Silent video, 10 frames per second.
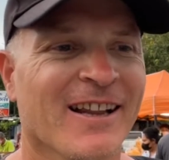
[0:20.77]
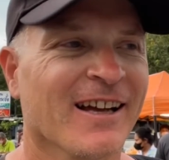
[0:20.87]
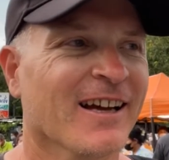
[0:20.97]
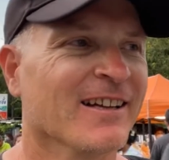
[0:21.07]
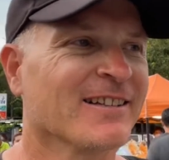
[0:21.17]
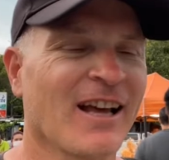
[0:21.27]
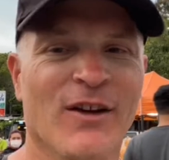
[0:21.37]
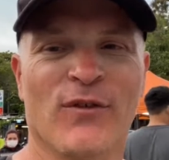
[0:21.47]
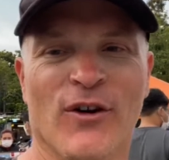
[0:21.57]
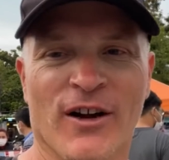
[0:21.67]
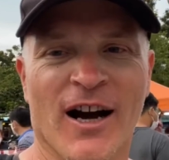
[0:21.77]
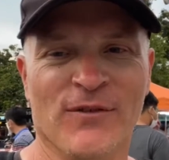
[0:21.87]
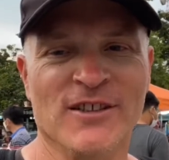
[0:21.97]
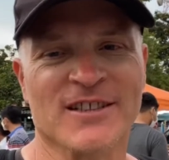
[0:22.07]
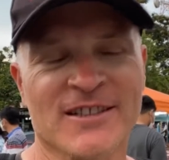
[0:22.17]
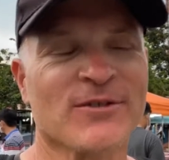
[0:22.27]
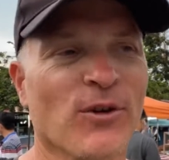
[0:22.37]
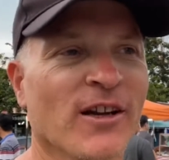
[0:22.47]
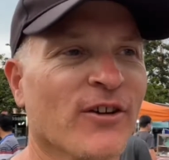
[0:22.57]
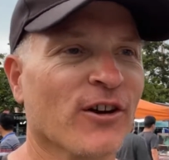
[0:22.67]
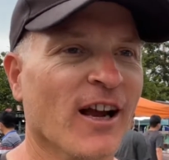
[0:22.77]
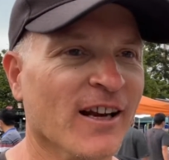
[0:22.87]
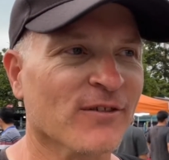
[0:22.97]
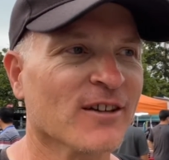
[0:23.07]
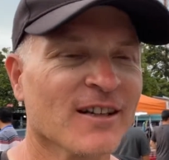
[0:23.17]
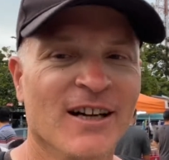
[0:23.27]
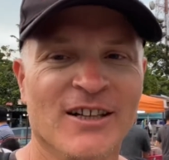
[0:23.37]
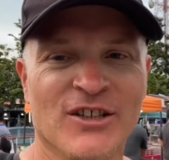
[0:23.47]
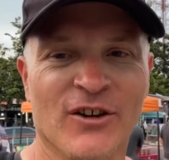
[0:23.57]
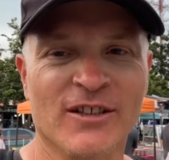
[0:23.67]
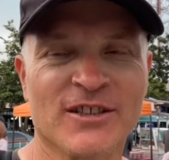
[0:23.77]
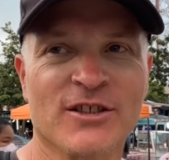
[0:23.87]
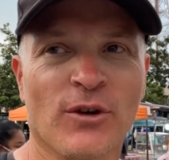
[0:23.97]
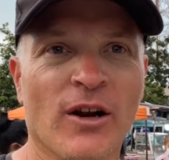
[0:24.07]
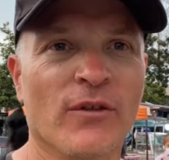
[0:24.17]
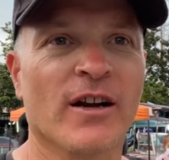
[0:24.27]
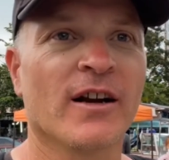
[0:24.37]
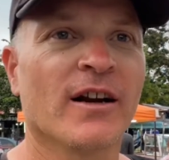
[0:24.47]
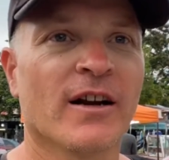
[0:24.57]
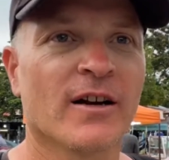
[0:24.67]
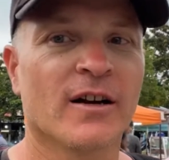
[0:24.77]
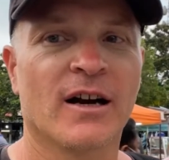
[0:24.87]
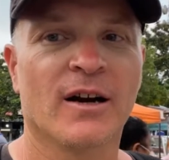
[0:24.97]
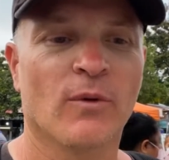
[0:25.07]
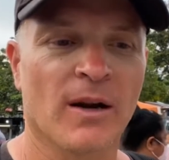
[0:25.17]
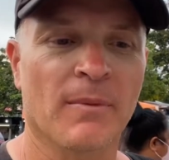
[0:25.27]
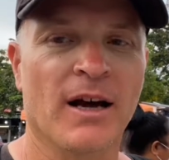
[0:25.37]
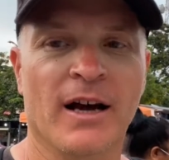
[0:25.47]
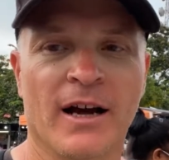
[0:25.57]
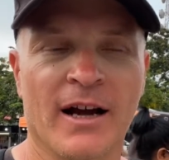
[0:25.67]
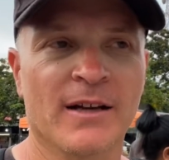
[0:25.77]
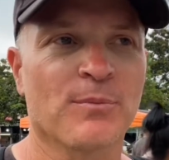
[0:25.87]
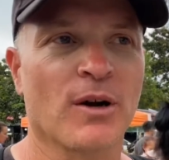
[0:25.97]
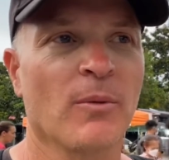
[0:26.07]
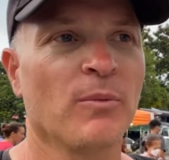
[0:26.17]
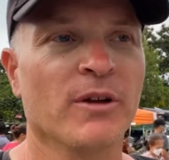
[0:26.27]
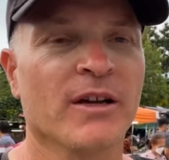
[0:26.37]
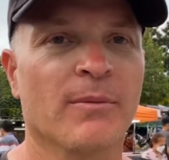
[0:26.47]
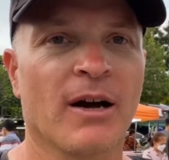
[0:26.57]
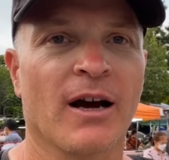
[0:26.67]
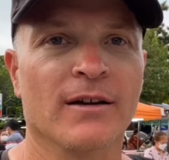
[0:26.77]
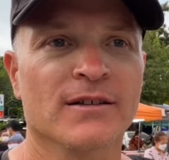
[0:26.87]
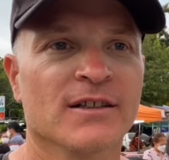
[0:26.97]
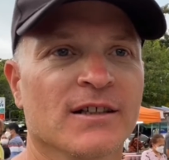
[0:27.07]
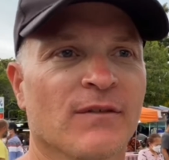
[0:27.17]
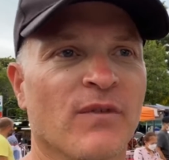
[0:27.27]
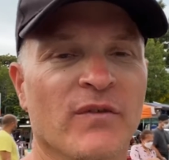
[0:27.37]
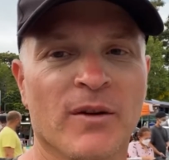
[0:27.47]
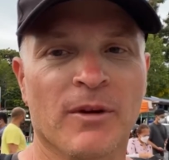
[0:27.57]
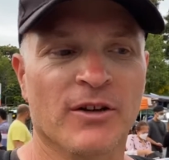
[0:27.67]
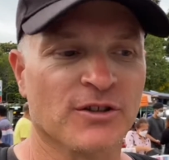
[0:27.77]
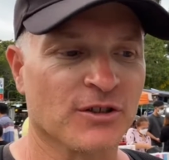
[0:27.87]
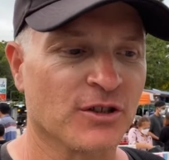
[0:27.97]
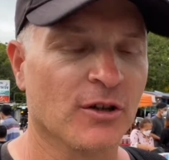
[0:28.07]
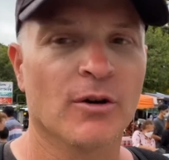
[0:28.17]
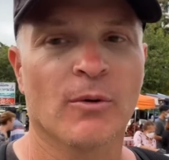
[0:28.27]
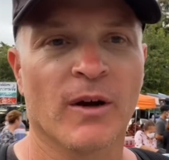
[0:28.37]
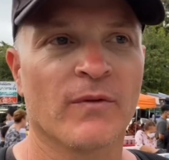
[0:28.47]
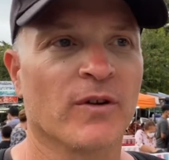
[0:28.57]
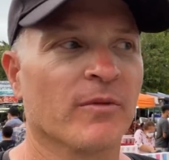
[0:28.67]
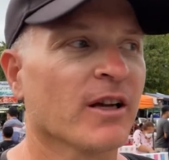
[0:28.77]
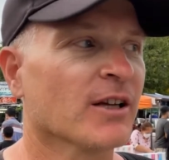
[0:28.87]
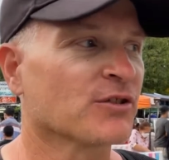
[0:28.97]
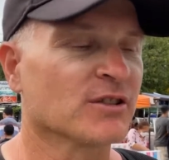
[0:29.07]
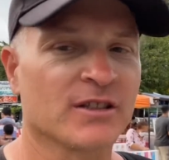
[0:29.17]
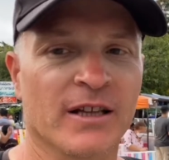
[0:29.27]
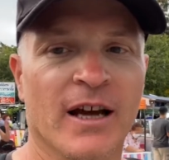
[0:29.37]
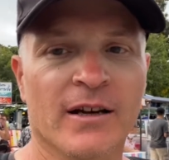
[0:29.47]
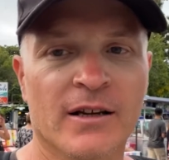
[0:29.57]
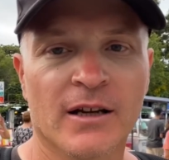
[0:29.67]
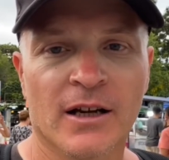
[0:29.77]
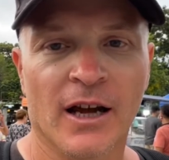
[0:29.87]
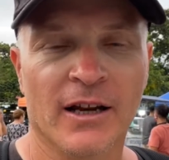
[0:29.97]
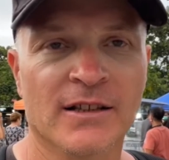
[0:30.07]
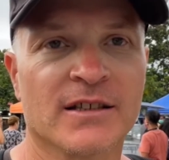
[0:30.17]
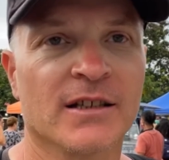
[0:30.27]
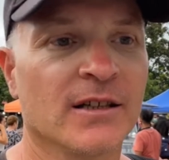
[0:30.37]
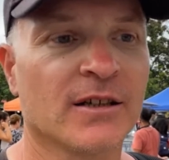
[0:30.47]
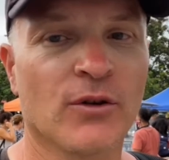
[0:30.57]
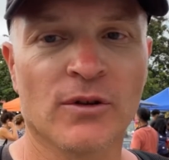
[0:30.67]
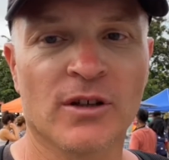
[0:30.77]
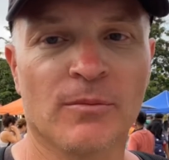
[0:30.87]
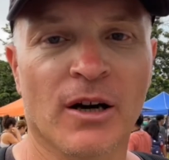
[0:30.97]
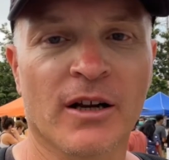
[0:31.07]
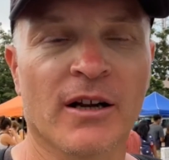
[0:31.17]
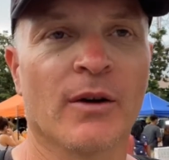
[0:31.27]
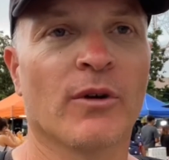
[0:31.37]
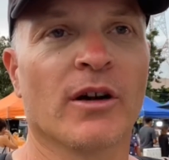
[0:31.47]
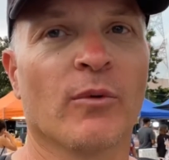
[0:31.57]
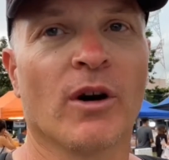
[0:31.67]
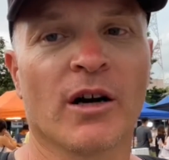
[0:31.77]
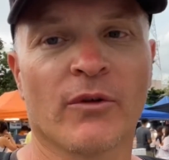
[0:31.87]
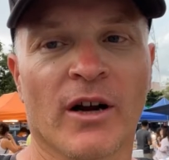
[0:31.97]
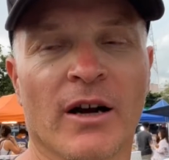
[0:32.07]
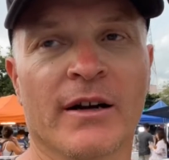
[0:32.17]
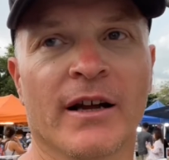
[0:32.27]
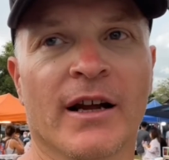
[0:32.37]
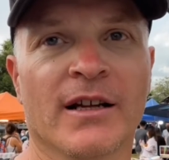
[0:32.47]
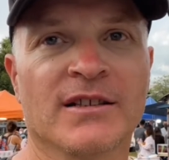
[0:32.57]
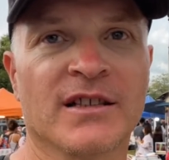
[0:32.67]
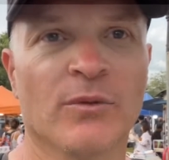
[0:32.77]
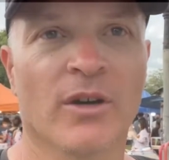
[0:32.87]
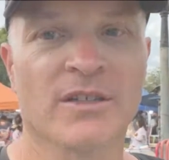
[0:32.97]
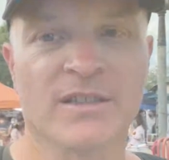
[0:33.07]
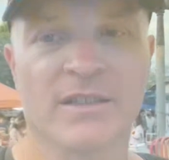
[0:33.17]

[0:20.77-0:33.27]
the telephone office. It's really creative. So it's just right over here near uh, Wat Mahathat, probably about 50 meters or so away from the entrance to that. And it's a cool little market and we're gonna walk around and see what is